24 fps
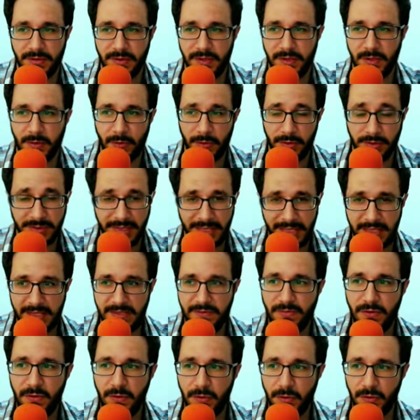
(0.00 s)
or ten
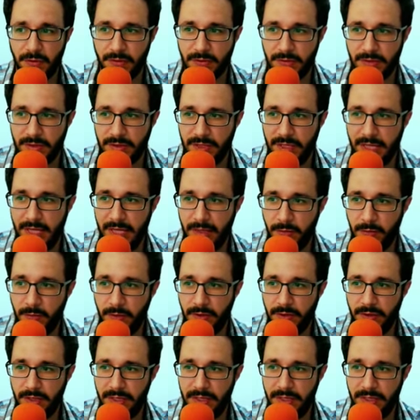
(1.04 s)
sfirot, and
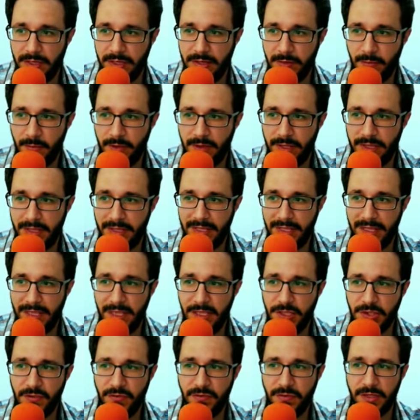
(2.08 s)
within within
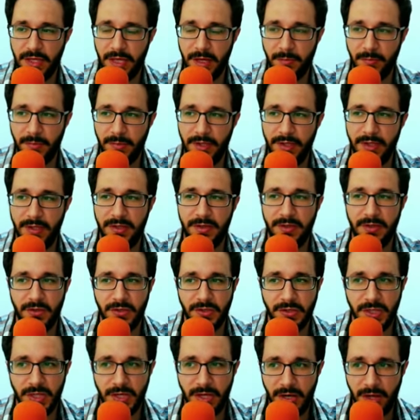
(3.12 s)
each of them there
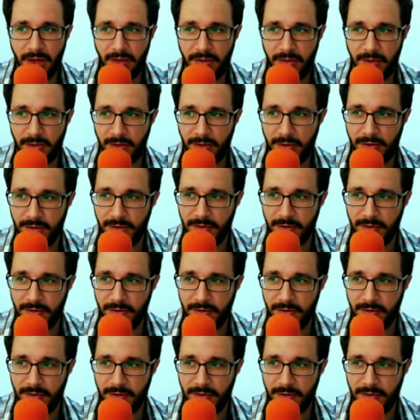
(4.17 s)
is another